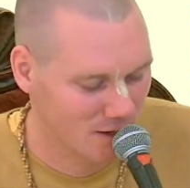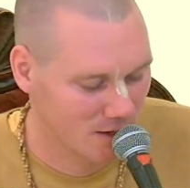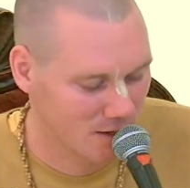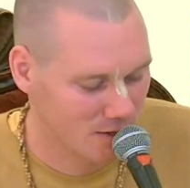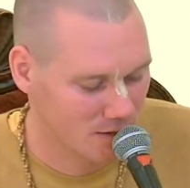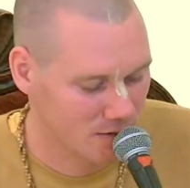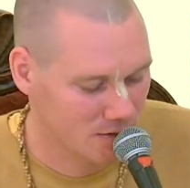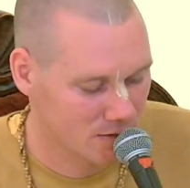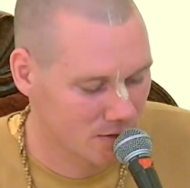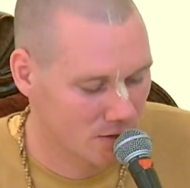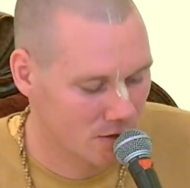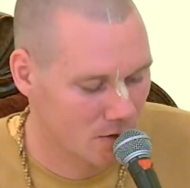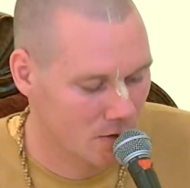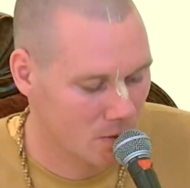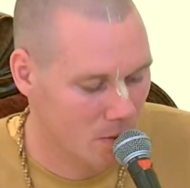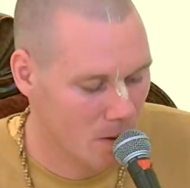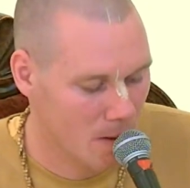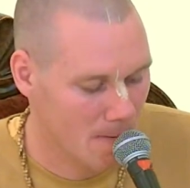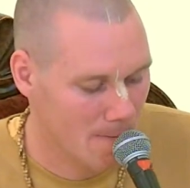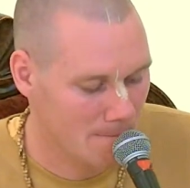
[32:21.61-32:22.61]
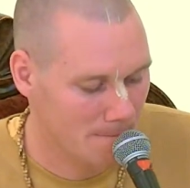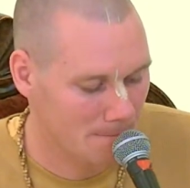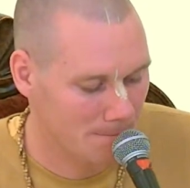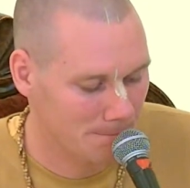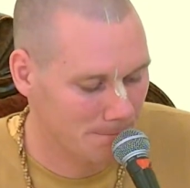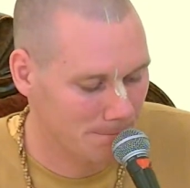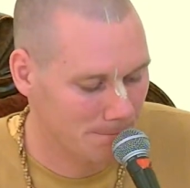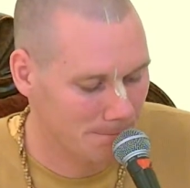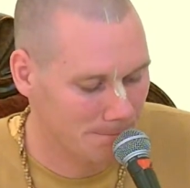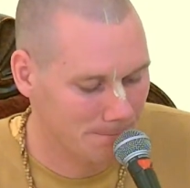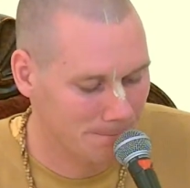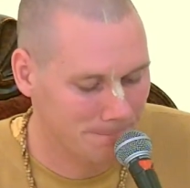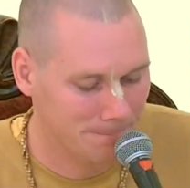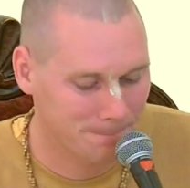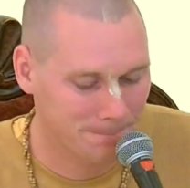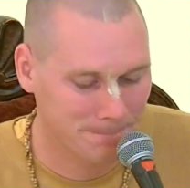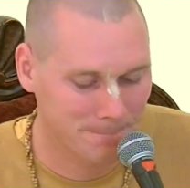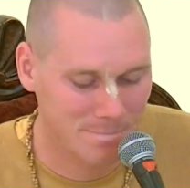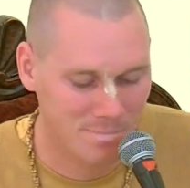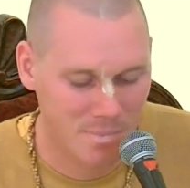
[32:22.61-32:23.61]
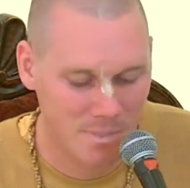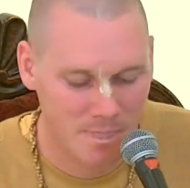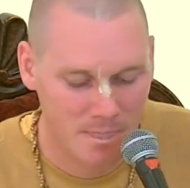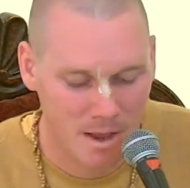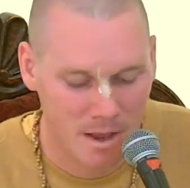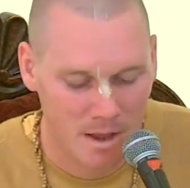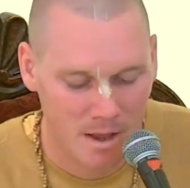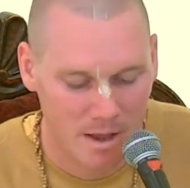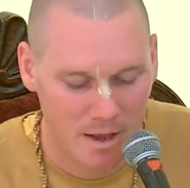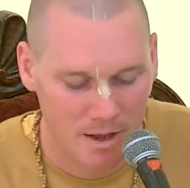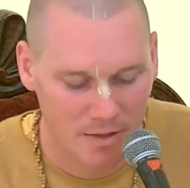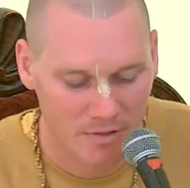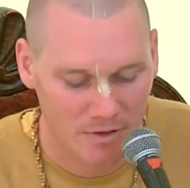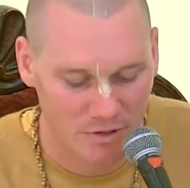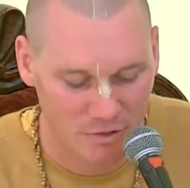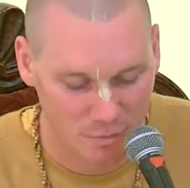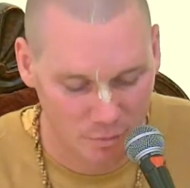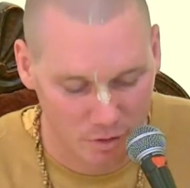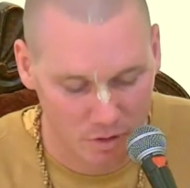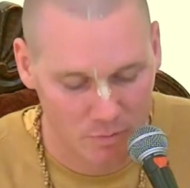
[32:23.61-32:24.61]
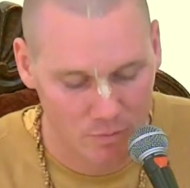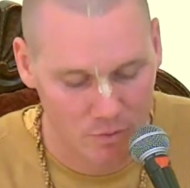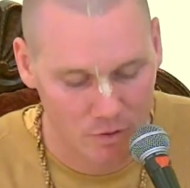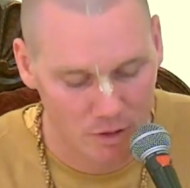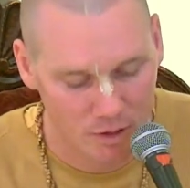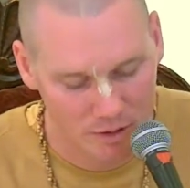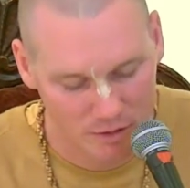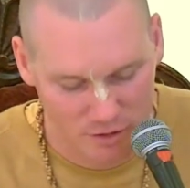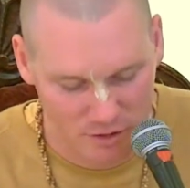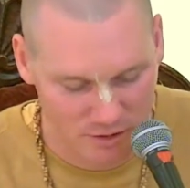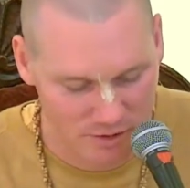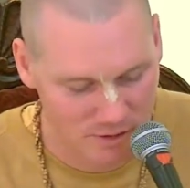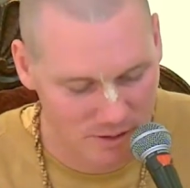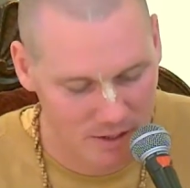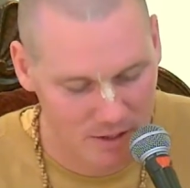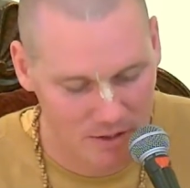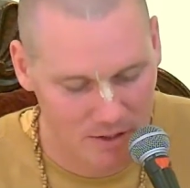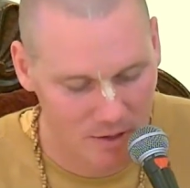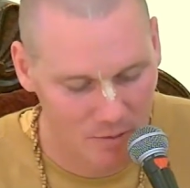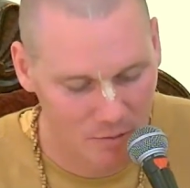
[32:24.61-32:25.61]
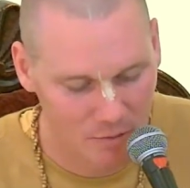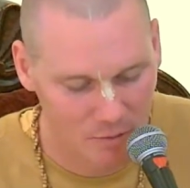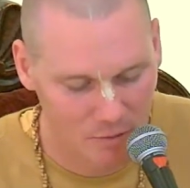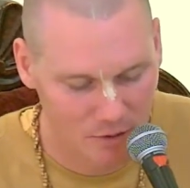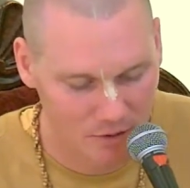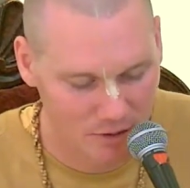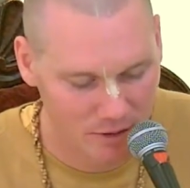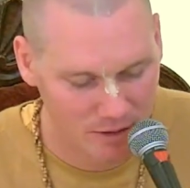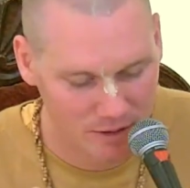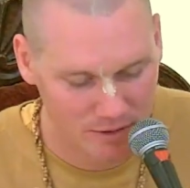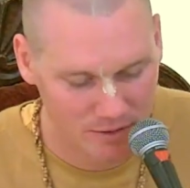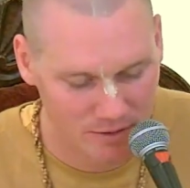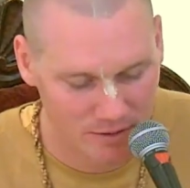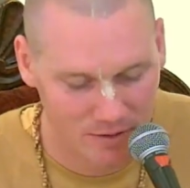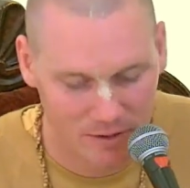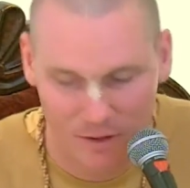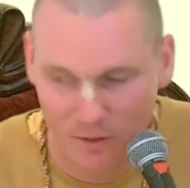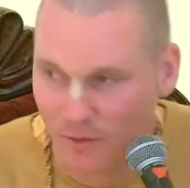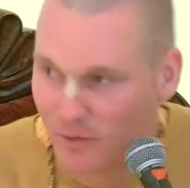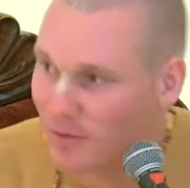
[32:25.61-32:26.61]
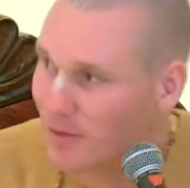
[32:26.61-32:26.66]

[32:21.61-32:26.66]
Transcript: So, in this purport, I'll just say a couple more things and then